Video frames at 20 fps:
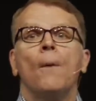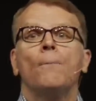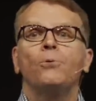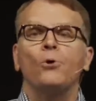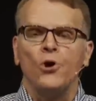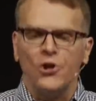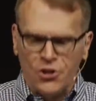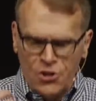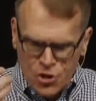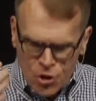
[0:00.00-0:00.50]

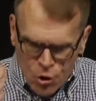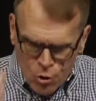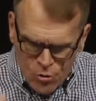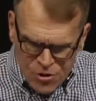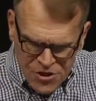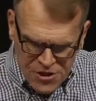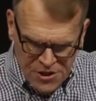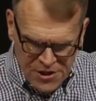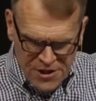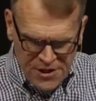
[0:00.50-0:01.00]

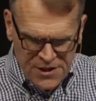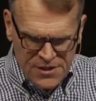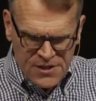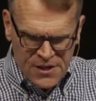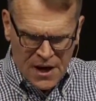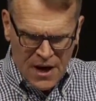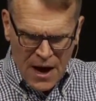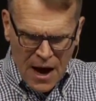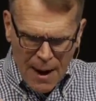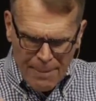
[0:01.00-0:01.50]

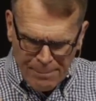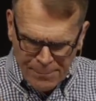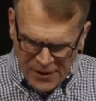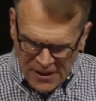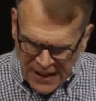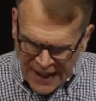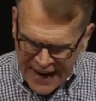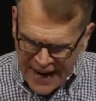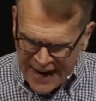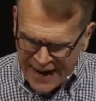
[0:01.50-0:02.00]
produces a
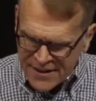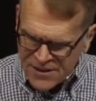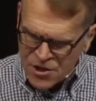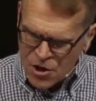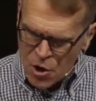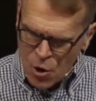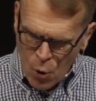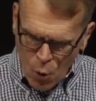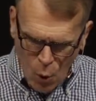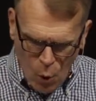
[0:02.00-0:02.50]
plant
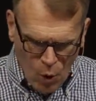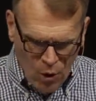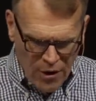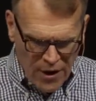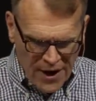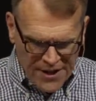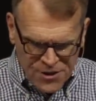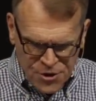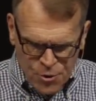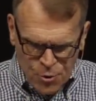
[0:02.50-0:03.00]
or
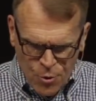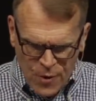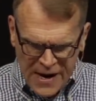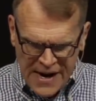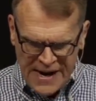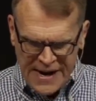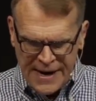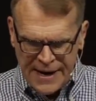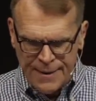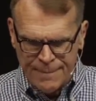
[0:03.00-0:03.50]
a
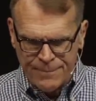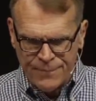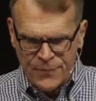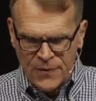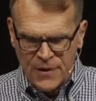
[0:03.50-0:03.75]
tree.